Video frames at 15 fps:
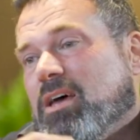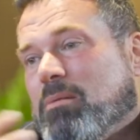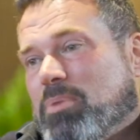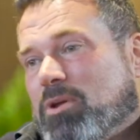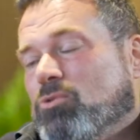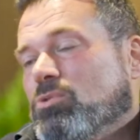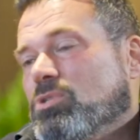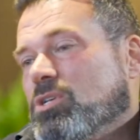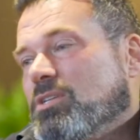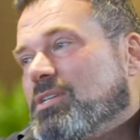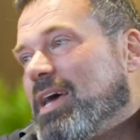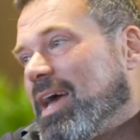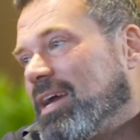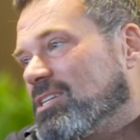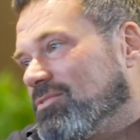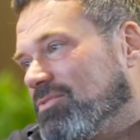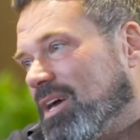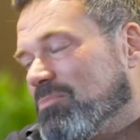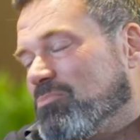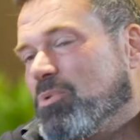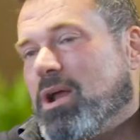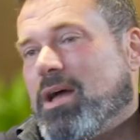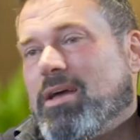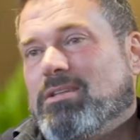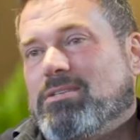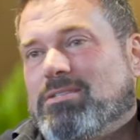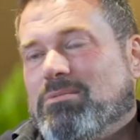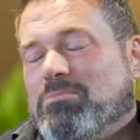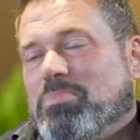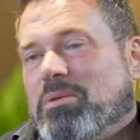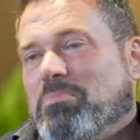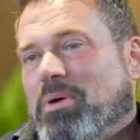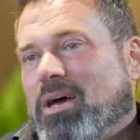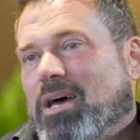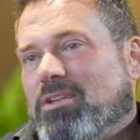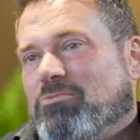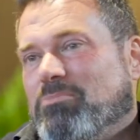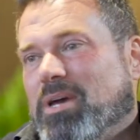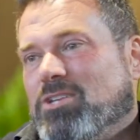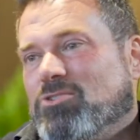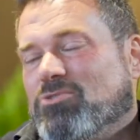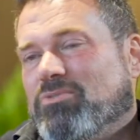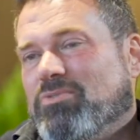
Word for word: but also to activate brands and be part of major